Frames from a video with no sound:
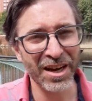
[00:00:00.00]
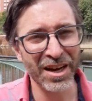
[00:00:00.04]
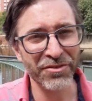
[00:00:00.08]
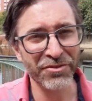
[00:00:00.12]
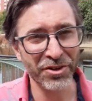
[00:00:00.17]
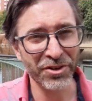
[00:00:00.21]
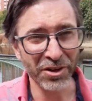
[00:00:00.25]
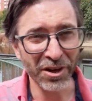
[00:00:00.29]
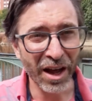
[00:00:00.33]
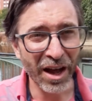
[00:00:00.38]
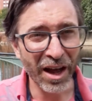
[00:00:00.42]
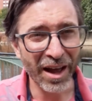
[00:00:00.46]

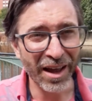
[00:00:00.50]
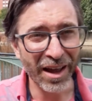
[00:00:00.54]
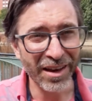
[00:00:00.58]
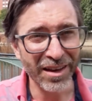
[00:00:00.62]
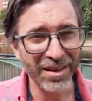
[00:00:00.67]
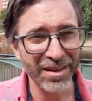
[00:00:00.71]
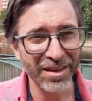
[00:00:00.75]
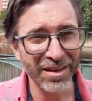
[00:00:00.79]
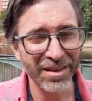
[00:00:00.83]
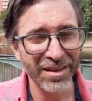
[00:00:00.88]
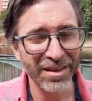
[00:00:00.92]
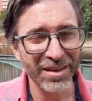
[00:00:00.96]
after God.
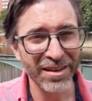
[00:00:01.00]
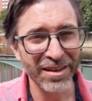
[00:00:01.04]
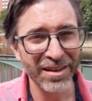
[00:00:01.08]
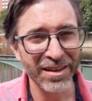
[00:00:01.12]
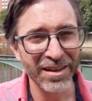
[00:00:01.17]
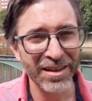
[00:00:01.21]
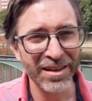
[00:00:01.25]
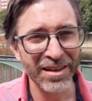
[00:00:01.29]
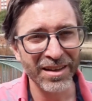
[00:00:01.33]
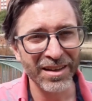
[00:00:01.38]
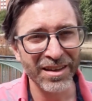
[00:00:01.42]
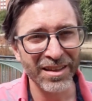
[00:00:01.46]

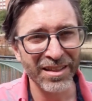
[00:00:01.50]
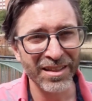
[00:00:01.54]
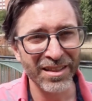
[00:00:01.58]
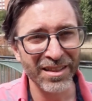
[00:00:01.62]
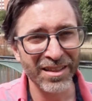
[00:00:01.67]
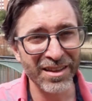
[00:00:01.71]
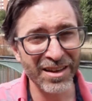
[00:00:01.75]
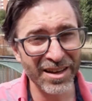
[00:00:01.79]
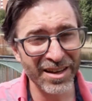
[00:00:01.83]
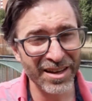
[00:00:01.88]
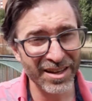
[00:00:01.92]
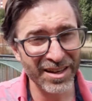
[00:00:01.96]

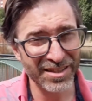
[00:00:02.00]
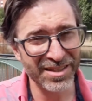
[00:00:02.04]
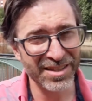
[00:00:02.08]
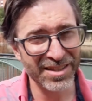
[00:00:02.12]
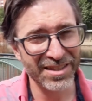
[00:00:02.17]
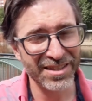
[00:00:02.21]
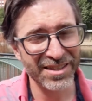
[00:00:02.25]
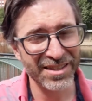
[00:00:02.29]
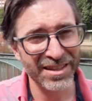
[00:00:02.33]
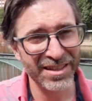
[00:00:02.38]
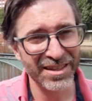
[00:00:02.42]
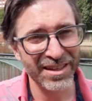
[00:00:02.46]

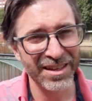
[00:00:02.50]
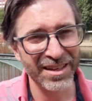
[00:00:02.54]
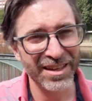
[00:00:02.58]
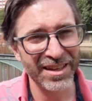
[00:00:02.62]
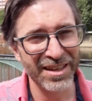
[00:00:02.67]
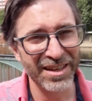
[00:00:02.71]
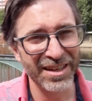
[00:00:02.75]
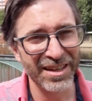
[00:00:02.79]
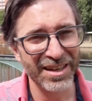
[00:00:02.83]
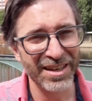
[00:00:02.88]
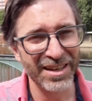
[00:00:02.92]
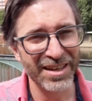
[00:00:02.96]
This
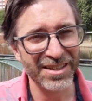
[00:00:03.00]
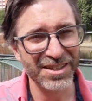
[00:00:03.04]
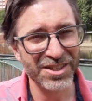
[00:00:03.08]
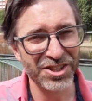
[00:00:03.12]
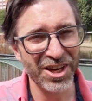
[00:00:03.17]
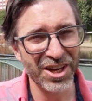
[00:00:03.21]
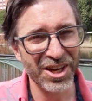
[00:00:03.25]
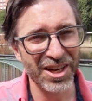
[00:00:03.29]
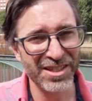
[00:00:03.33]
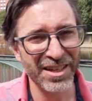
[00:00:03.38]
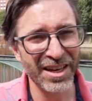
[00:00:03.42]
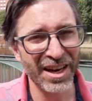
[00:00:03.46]
is
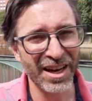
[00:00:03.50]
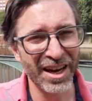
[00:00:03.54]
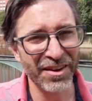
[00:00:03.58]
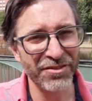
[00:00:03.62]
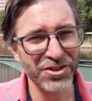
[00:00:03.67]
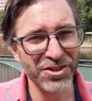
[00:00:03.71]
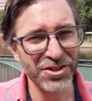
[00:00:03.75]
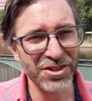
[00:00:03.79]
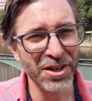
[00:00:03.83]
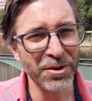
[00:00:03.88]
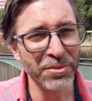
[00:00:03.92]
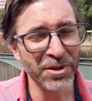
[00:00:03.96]
chasing
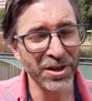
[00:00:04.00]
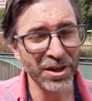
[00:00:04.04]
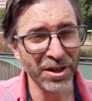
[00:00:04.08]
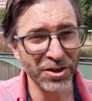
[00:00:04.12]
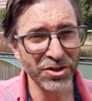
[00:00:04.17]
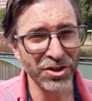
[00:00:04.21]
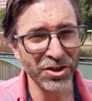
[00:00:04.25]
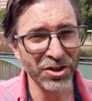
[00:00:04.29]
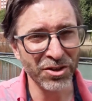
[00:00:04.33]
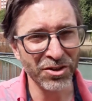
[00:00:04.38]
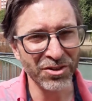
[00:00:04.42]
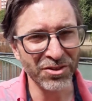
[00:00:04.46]
after something
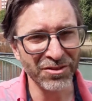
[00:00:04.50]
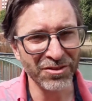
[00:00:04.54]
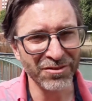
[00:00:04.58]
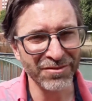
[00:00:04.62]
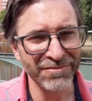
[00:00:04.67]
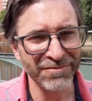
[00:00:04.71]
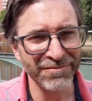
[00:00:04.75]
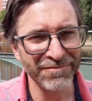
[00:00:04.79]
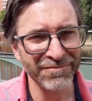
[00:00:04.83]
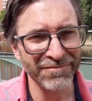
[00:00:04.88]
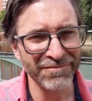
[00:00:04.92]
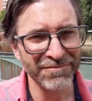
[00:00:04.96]
eternal.
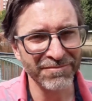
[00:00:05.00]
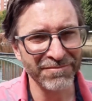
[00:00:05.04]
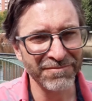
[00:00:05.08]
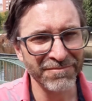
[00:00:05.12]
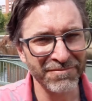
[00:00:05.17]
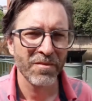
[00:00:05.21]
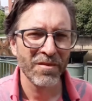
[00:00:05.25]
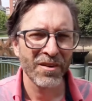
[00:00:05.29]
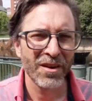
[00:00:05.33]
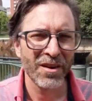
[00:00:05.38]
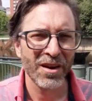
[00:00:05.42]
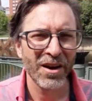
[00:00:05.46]

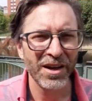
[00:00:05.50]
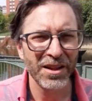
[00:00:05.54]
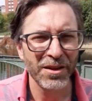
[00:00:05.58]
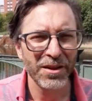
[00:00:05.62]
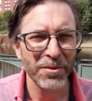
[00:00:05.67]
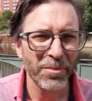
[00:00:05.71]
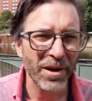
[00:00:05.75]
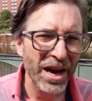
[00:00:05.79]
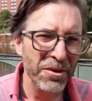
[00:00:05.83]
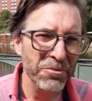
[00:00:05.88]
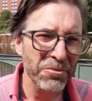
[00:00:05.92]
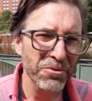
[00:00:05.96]
All right,
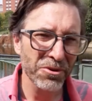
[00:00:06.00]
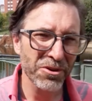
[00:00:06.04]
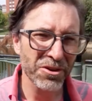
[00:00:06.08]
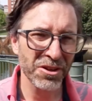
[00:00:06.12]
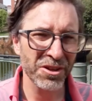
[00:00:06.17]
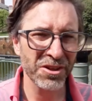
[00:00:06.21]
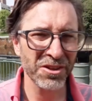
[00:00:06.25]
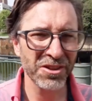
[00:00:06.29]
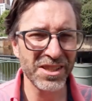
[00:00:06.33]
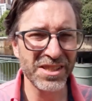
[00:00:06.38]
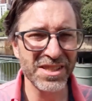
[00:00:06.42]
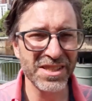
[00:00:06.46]
the Bible
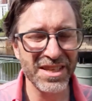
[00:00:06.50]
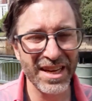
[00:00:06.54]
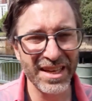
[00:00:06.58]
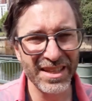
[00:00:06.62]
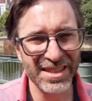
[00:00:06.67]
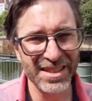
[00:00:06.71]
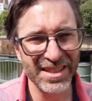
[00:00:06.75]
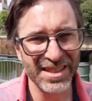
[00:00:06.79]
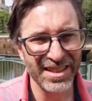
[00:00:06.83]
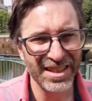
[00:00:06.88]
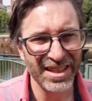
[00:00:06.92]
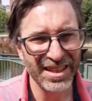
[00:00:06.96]
clearly
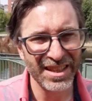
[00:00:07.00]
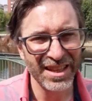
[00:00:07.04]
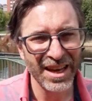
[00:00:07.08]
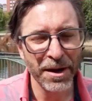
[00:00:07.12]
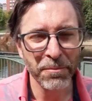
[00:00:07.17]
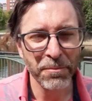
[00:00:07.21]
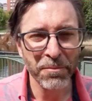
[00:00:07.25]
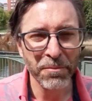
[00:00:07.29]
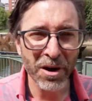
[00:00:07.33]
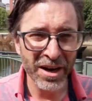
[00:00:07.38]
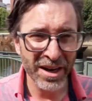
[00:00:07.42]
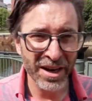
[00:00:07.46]
states
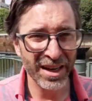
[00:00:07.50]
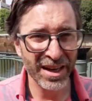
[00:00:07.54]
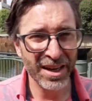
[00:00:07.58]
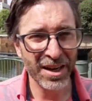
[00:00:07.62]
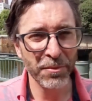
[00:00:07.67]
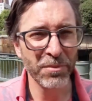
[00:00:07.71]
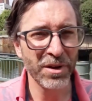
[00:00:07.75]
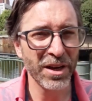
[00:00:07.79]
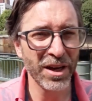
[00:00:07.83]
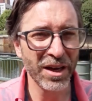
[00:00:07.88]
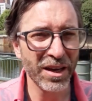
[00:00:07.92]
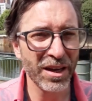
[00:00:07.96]
that money
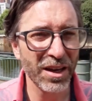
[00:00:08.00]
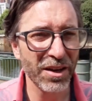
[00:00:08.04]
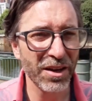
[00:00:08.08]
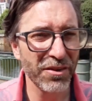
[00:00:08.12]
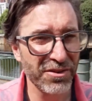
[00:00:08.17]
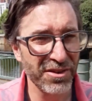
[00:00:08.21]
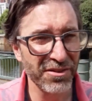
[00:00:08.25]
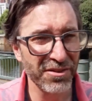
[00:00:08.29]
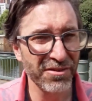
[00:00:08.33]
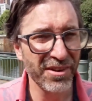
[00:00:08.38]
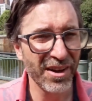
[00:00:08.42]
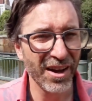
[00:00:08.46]
can be a
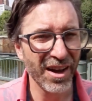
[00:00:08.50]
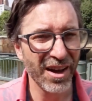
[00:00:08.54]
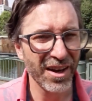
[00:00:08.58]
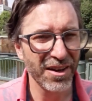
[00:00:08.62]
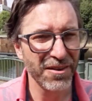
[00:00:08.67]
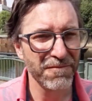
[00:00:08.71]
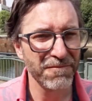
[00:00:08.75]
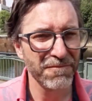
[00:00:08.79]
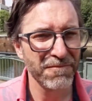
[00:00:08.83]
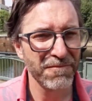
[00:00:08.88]
gift of God